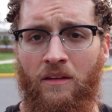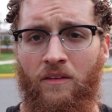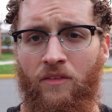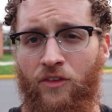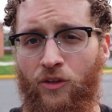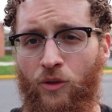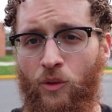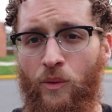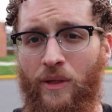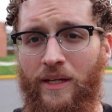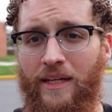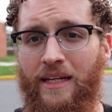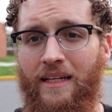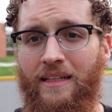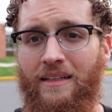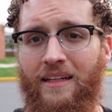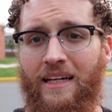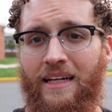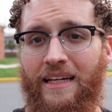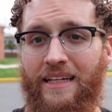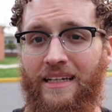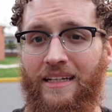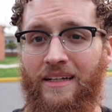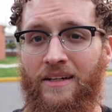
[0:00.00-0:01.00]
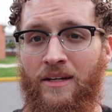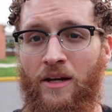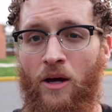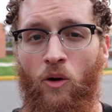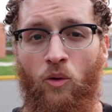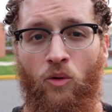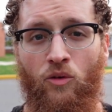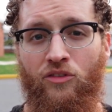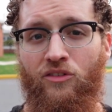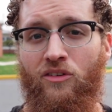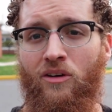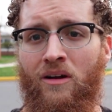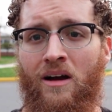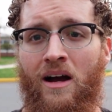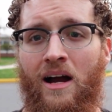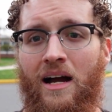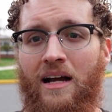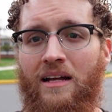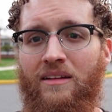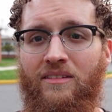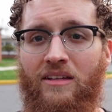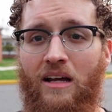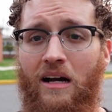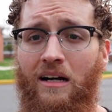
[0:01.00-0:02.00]
doing like nose
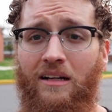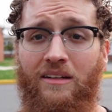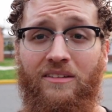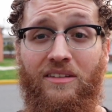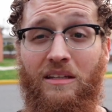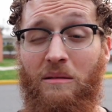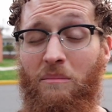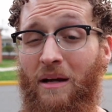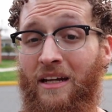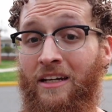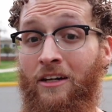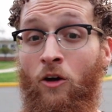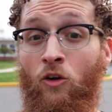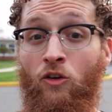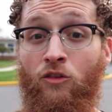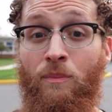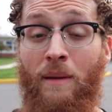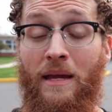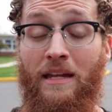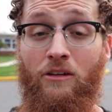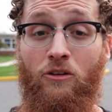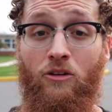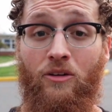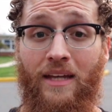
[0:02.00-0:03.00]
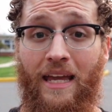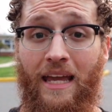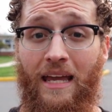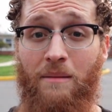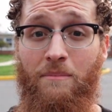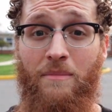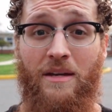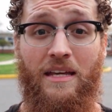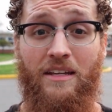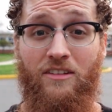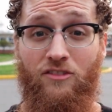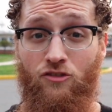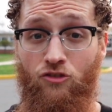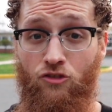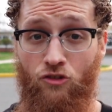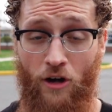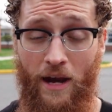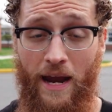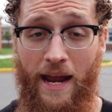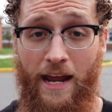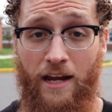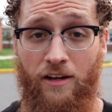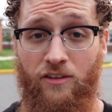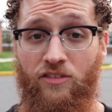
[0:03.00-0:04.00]
grinds honestly my nose manual game is
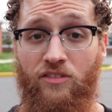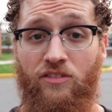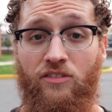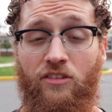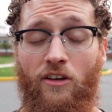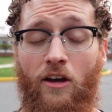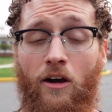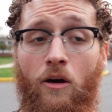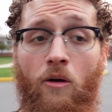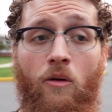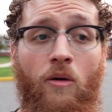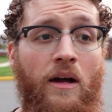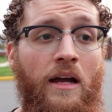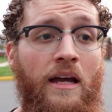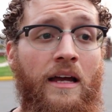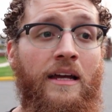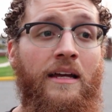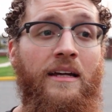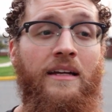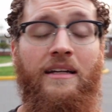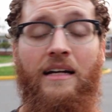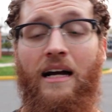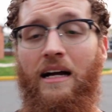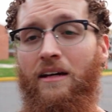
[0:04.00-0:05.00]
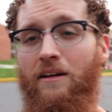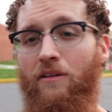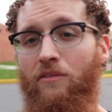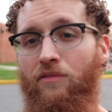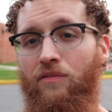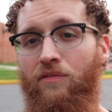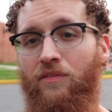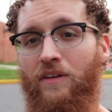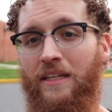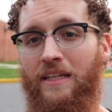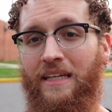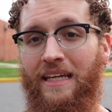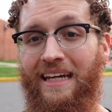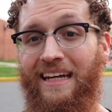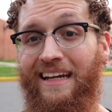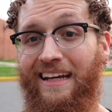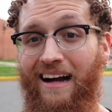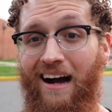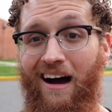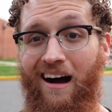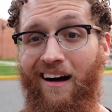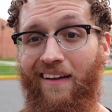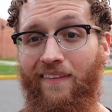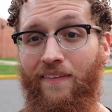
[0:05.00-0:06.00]
trash so kind of getting
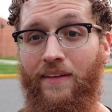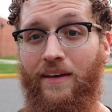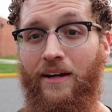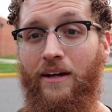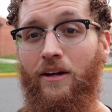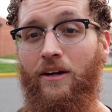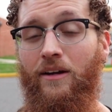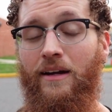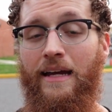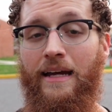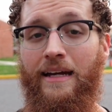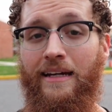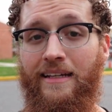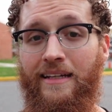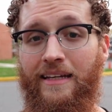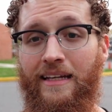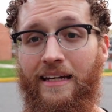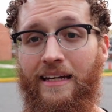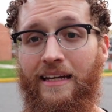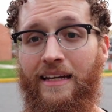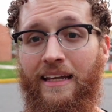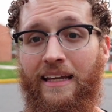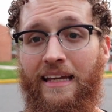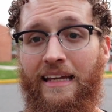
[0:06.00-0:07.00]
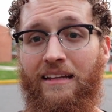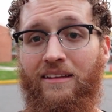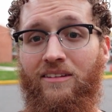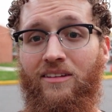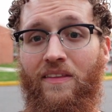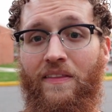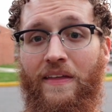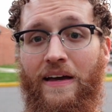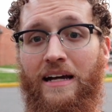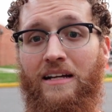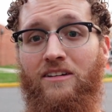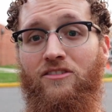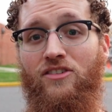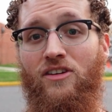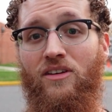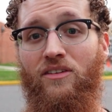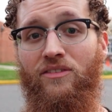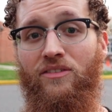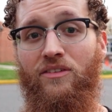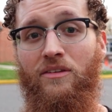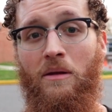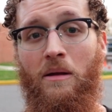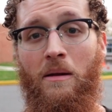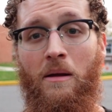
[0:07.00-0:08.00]
on there and getting into that
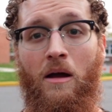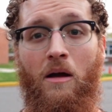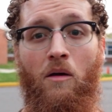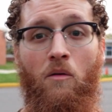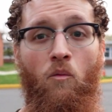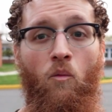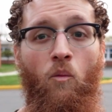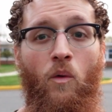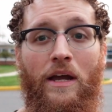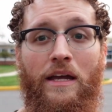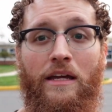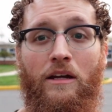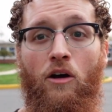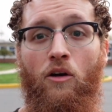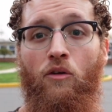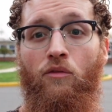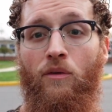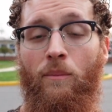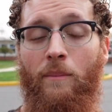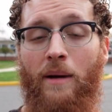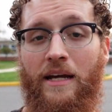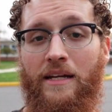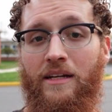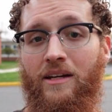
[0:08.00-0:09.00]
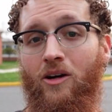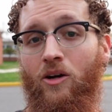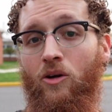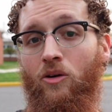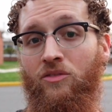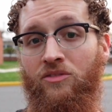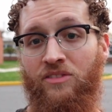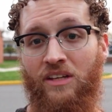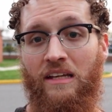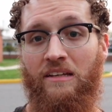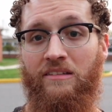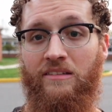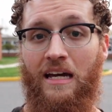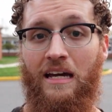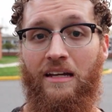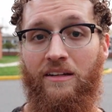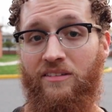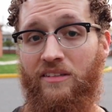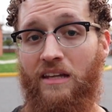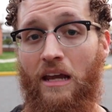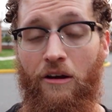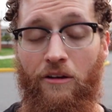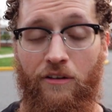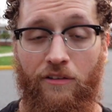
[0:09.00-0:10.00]
just weight over my nose is kind of
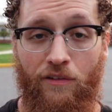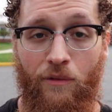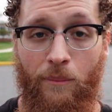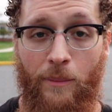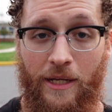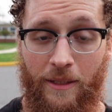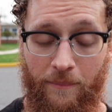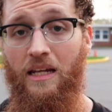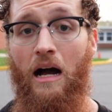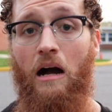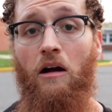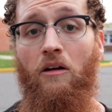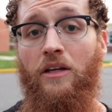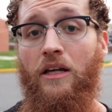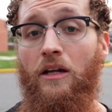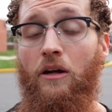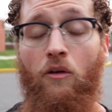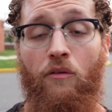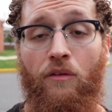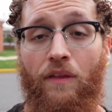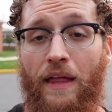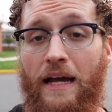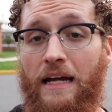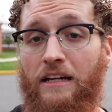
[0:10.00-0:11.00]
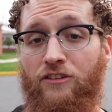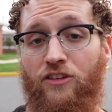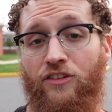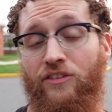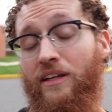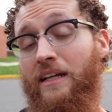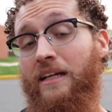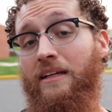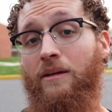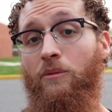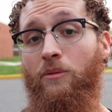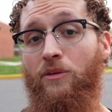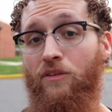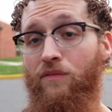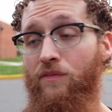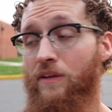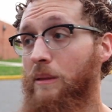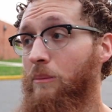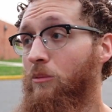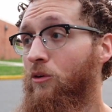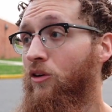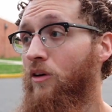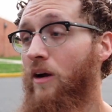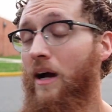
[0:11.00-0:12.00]
scary for me. I'll get over that just like I did with the
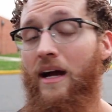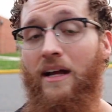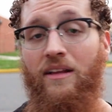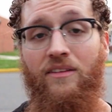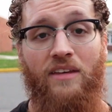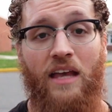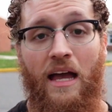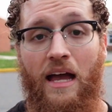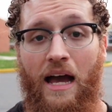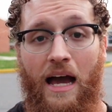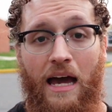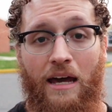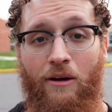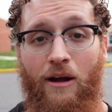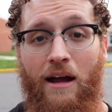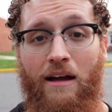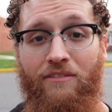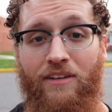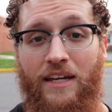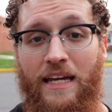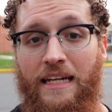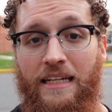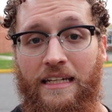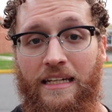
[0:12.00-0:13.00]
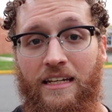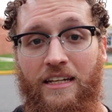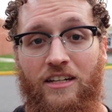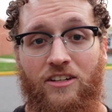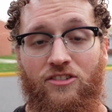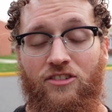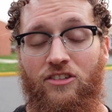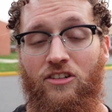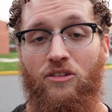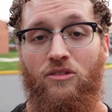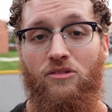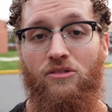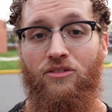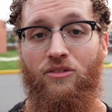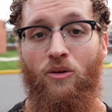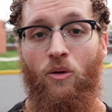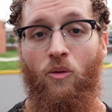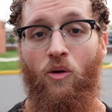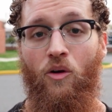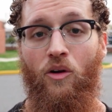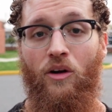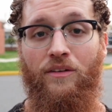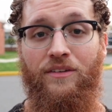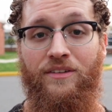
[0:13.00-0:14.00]
feeble grinds. I don't have any issues
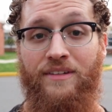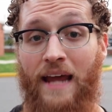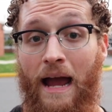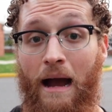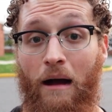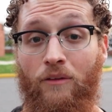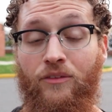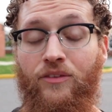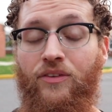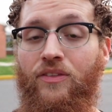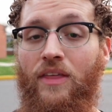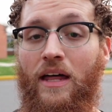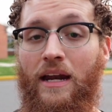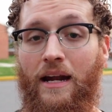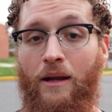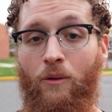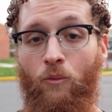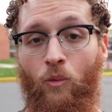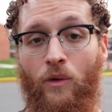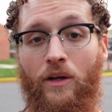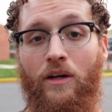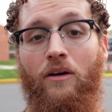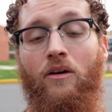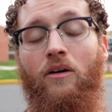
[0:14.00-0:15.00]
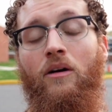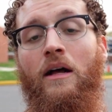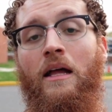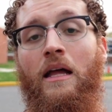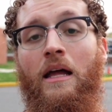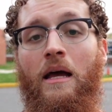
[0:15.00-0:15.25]
or doubts that I will,